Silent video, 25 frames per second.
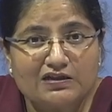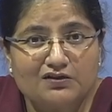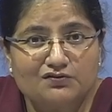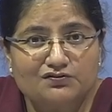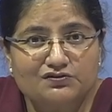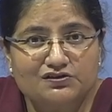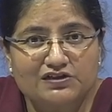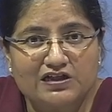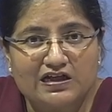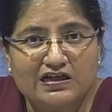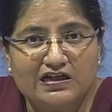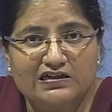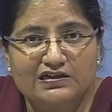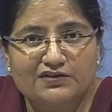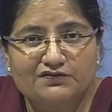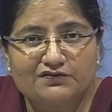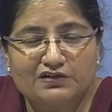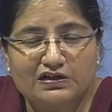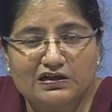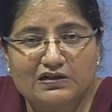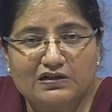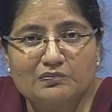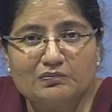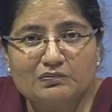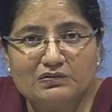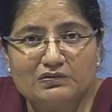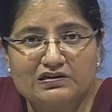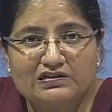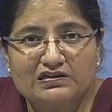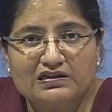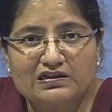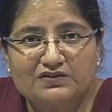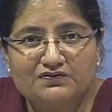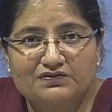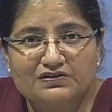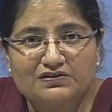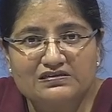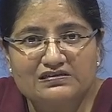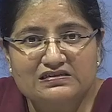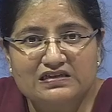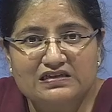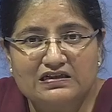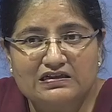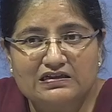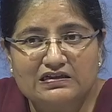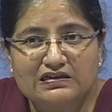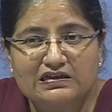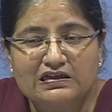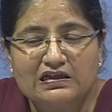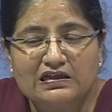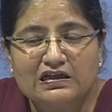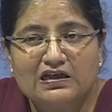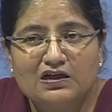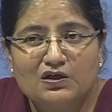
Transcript: of child development that we study